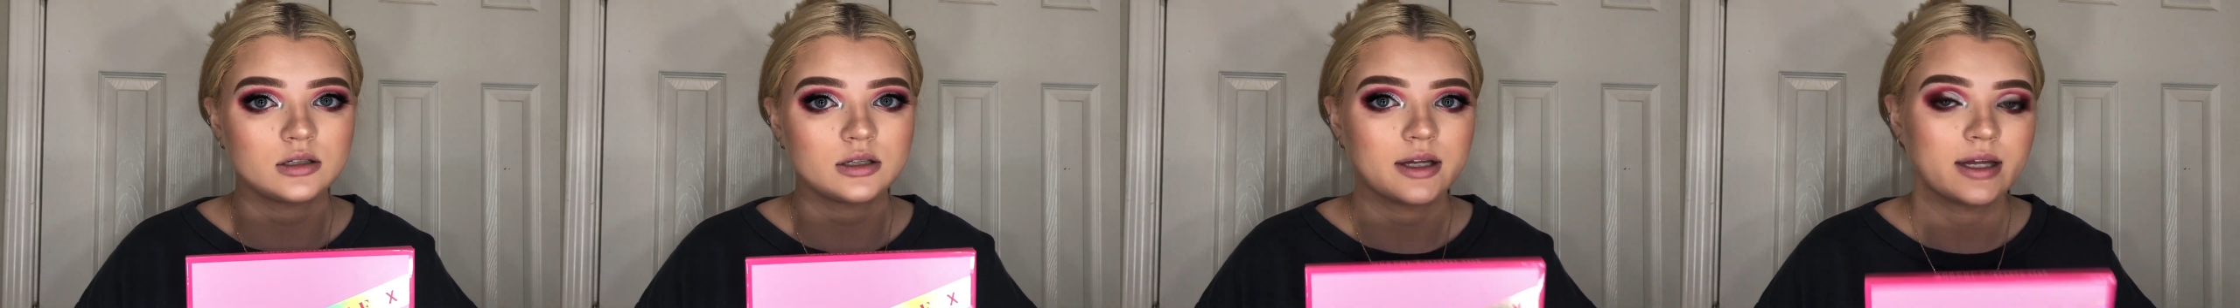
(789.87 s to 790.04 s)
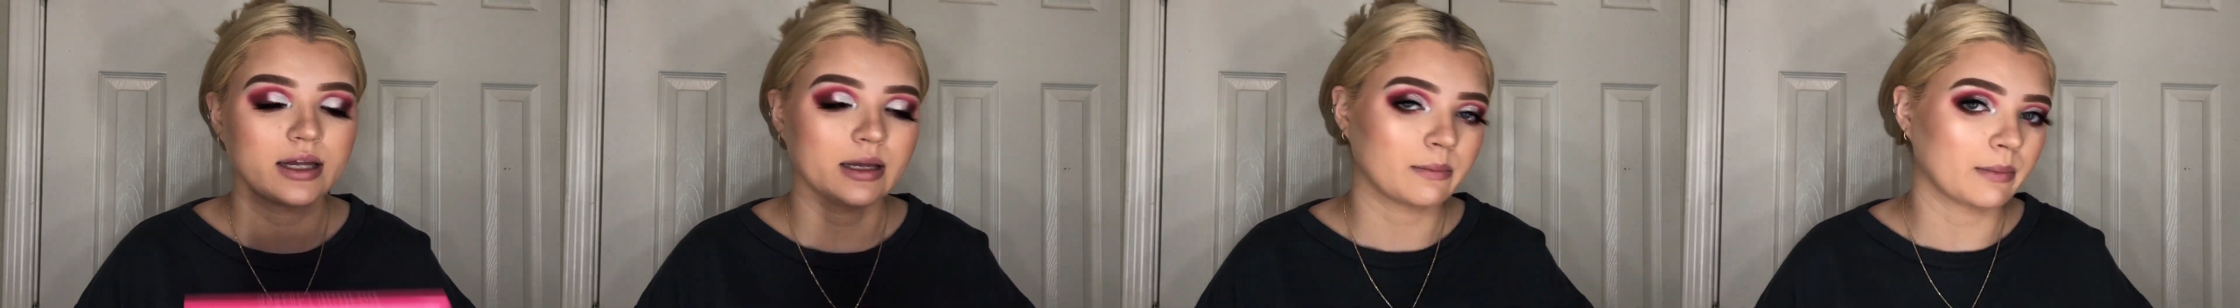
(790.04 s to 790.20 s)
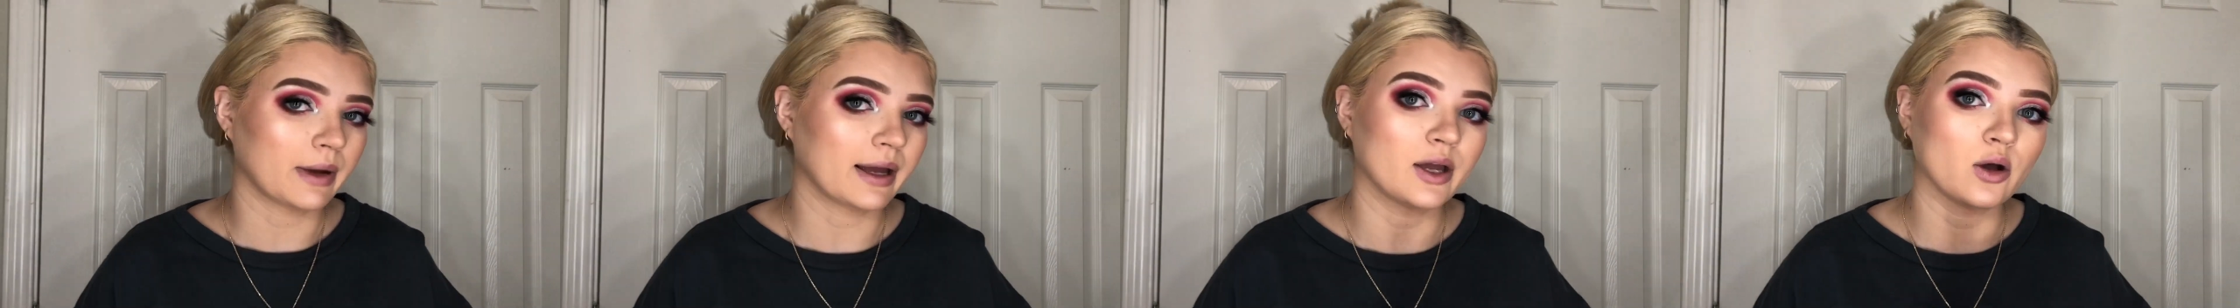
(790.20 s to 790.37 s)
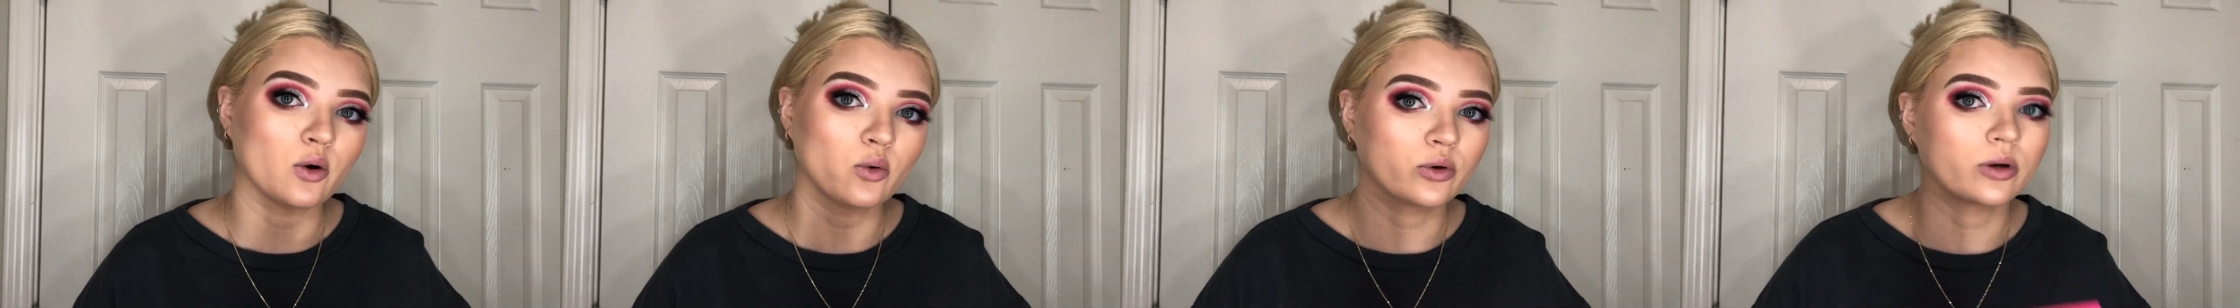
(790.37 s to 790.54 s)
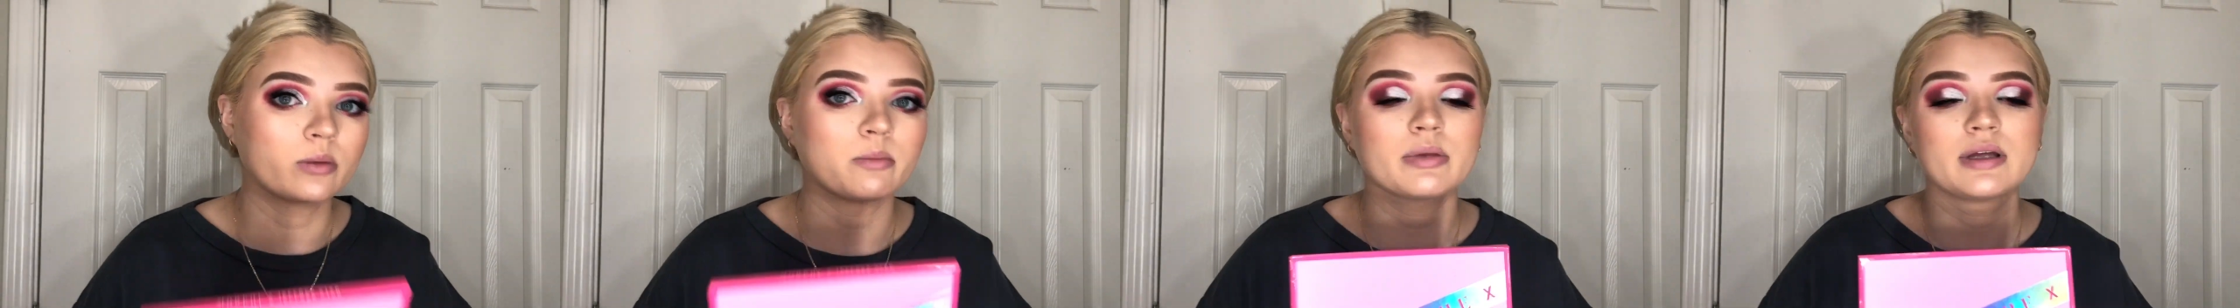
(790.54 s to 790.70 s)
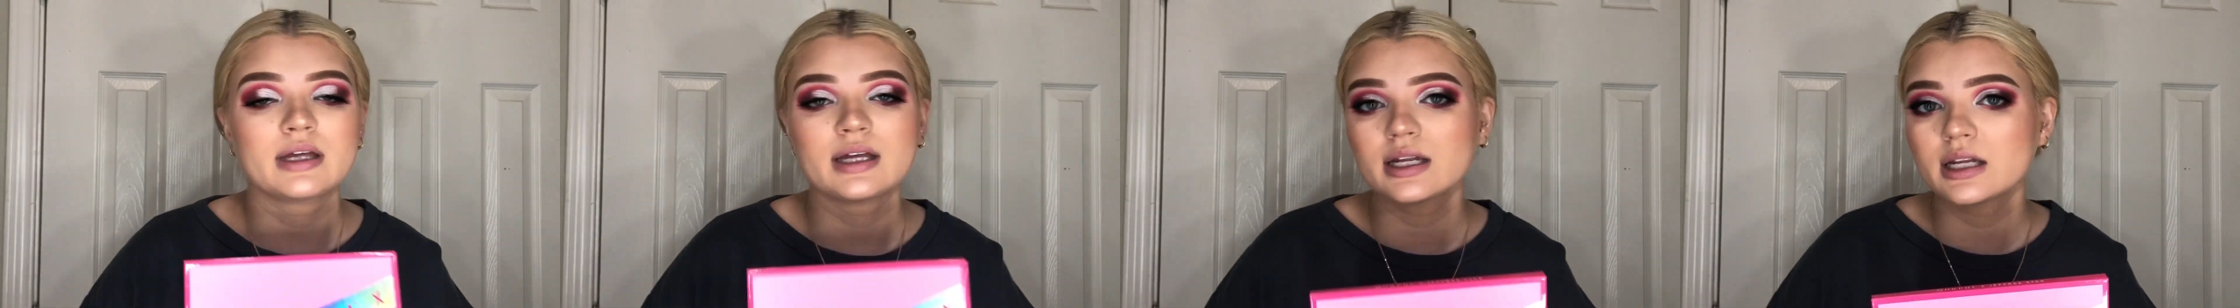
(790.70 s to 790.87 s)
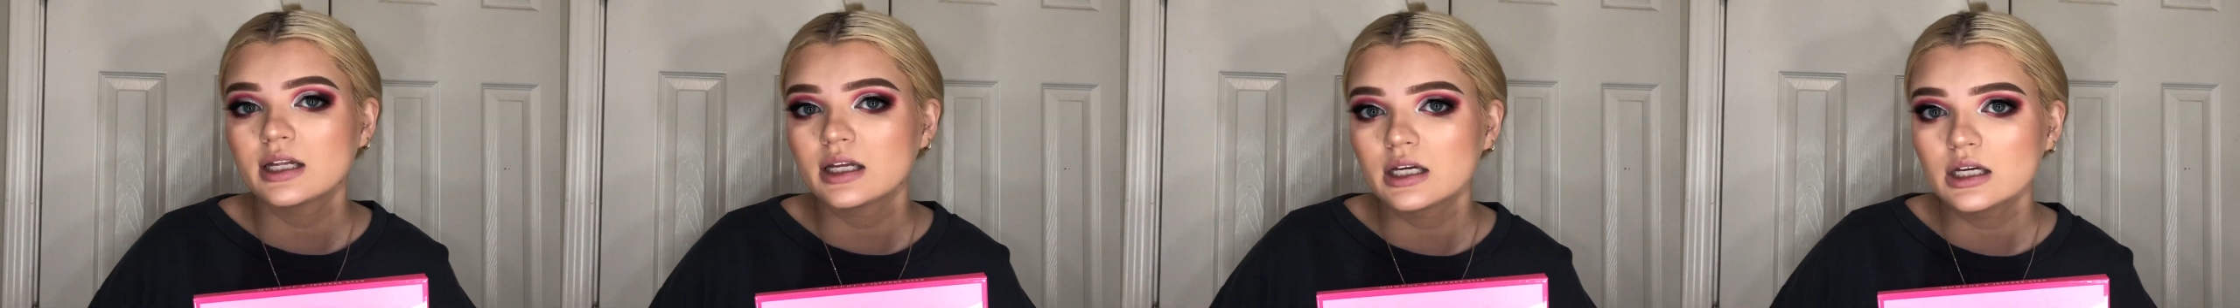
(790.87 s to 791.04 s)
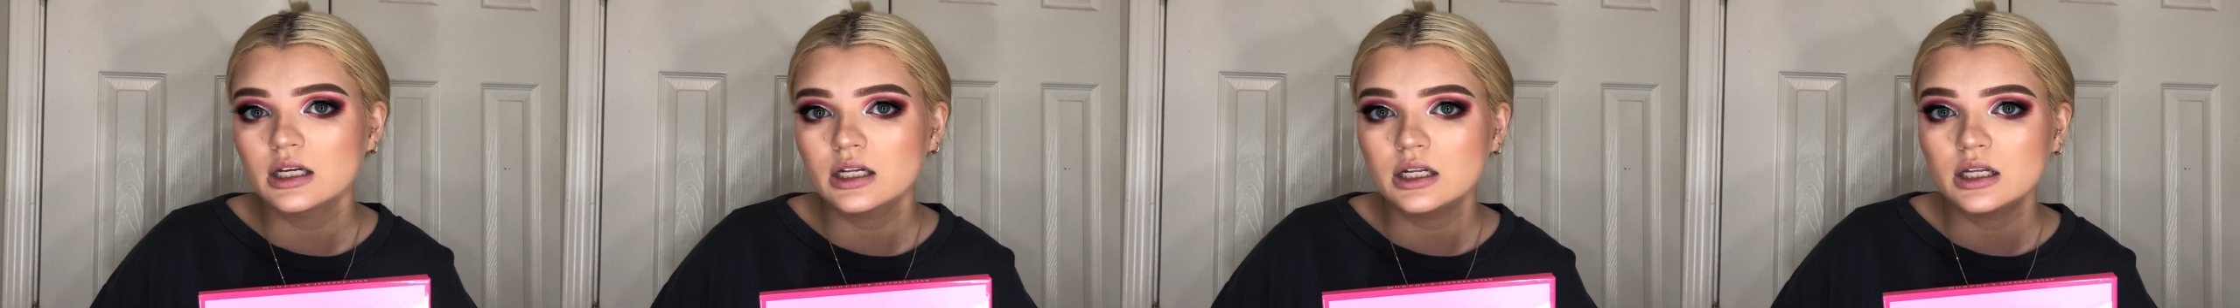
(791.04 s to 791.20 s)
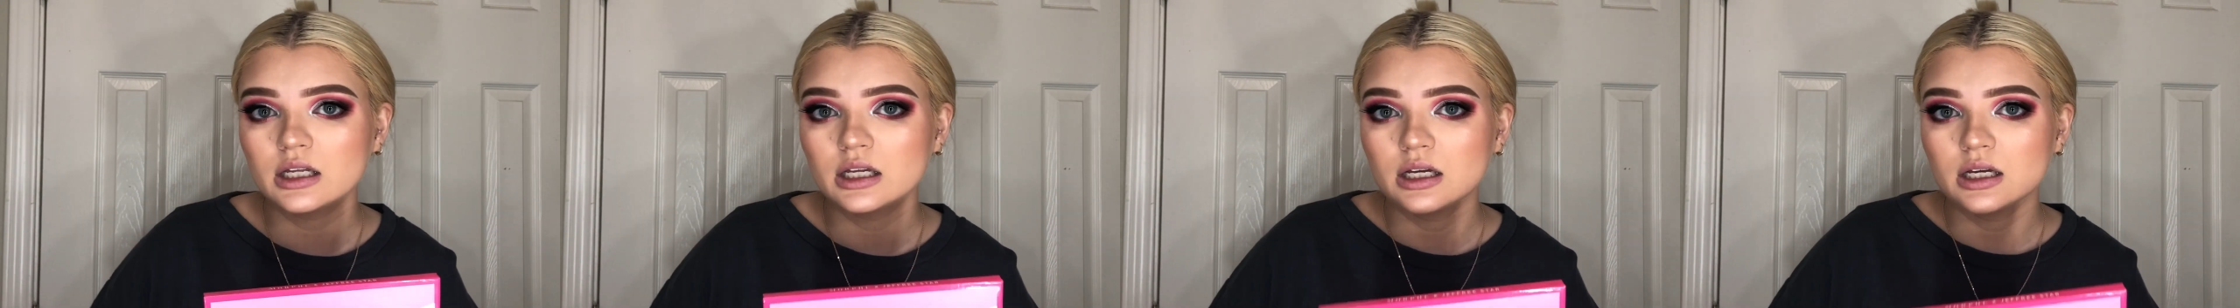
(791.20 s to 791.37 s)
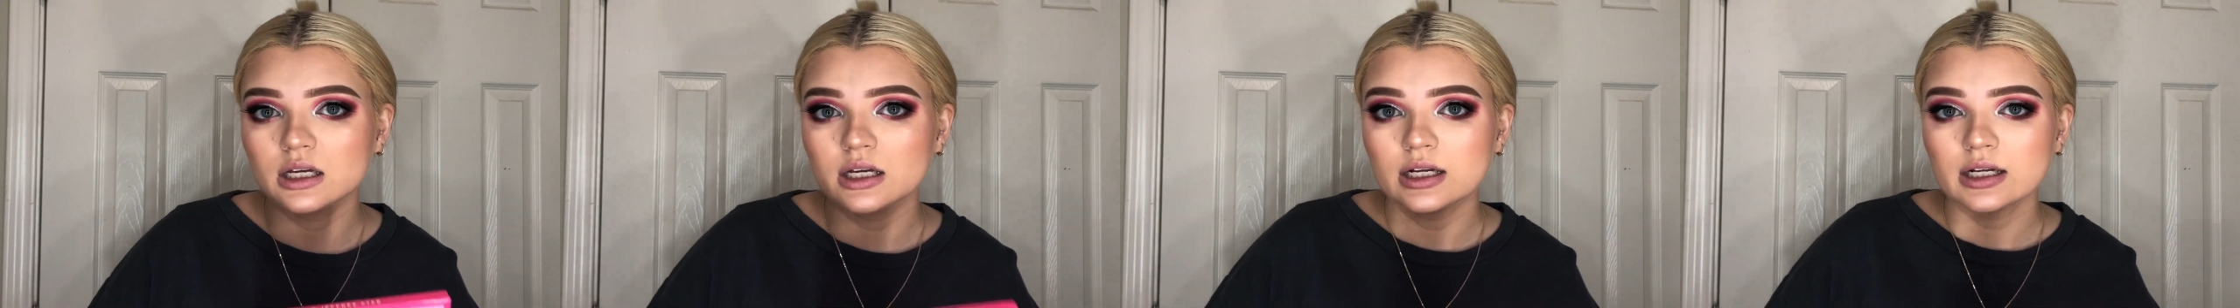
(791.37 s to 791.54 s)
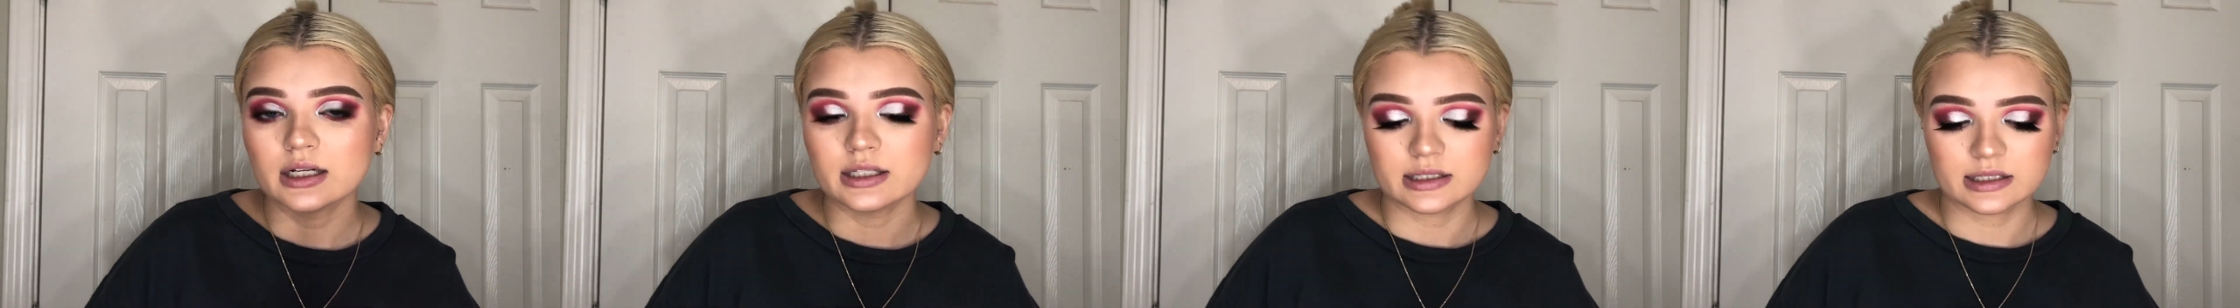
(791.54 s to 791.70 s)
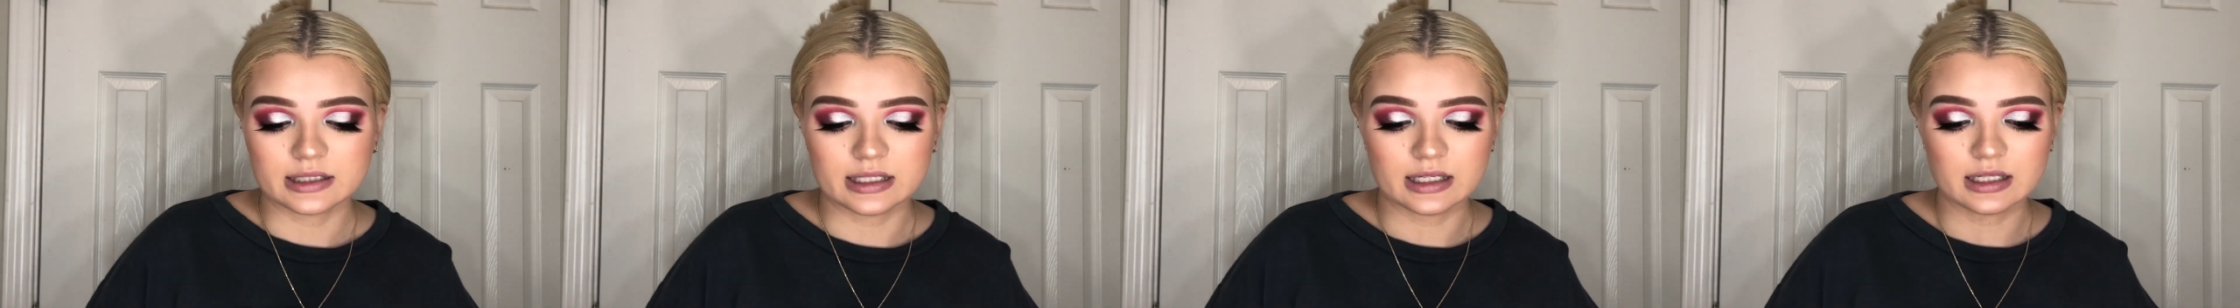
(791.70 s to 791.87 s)
in my own opinion,
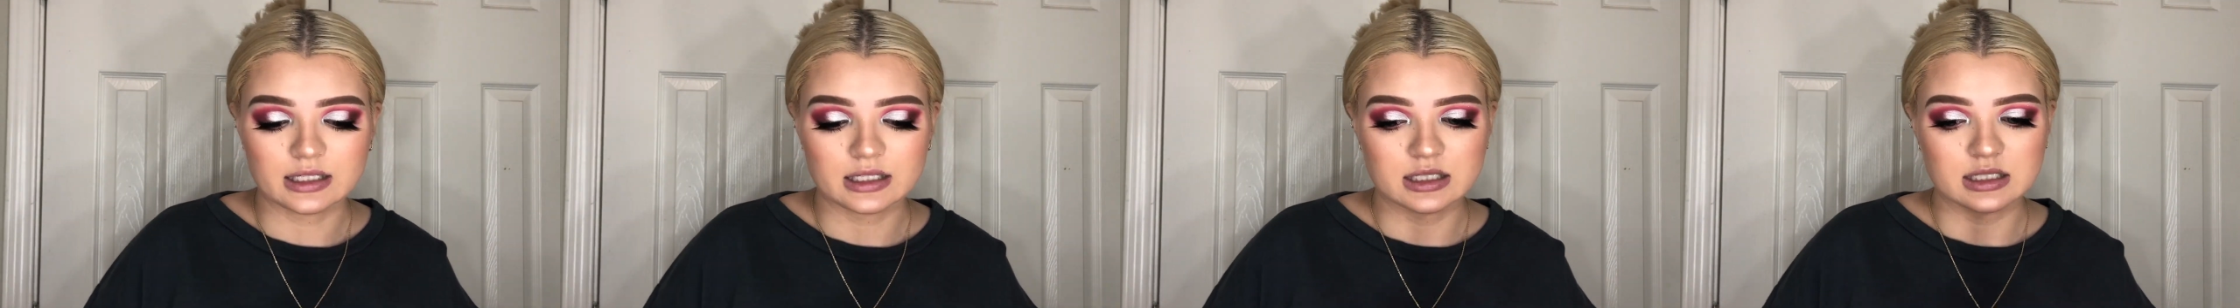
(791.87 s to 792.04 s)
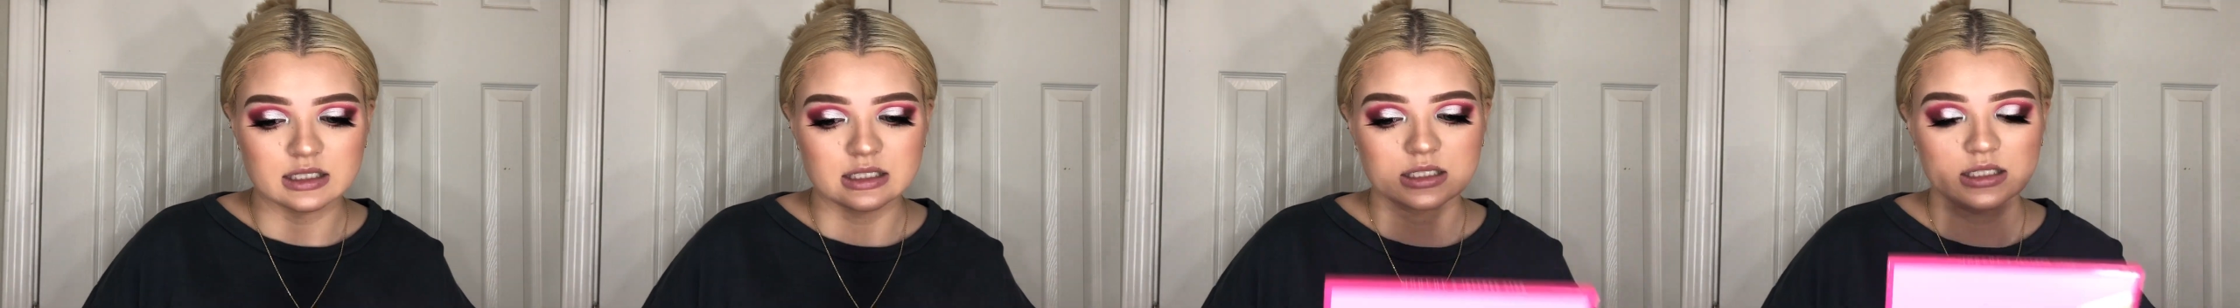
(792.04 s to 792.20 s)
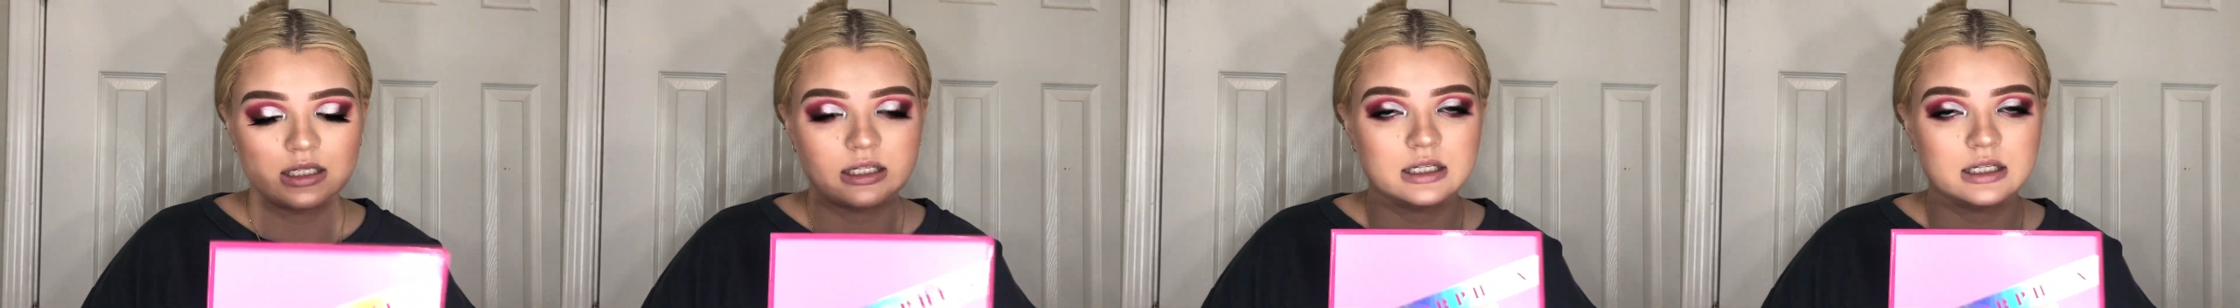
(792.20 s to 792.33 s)
this